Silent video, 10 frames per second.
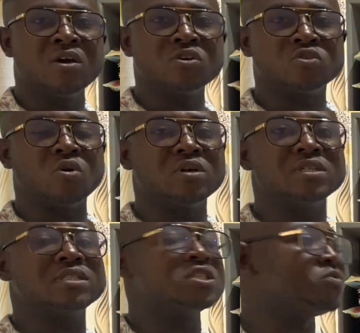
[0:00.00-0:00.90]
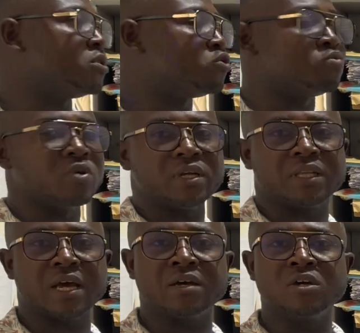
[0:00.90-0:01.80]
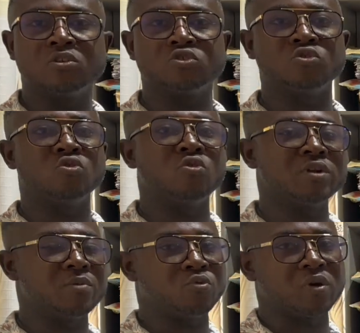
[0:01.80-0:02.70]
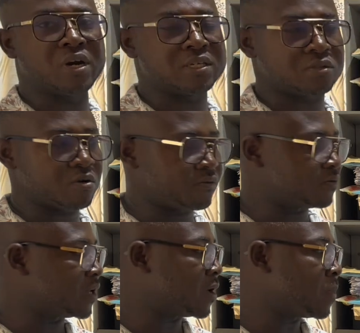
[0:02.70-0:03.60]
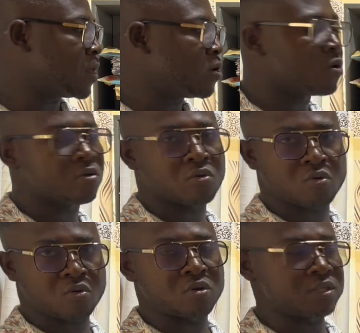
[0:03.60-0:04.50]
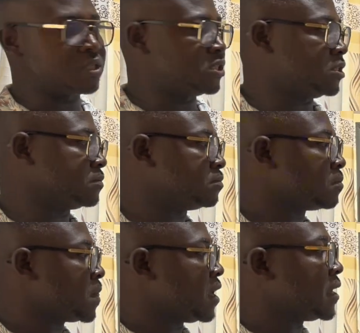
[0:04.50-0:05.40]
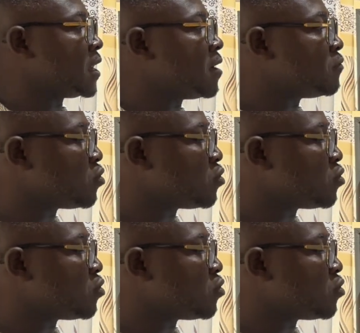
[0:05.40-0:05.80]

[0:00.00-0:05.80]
So all these things we need to monitor to know the progress of the condition. And then we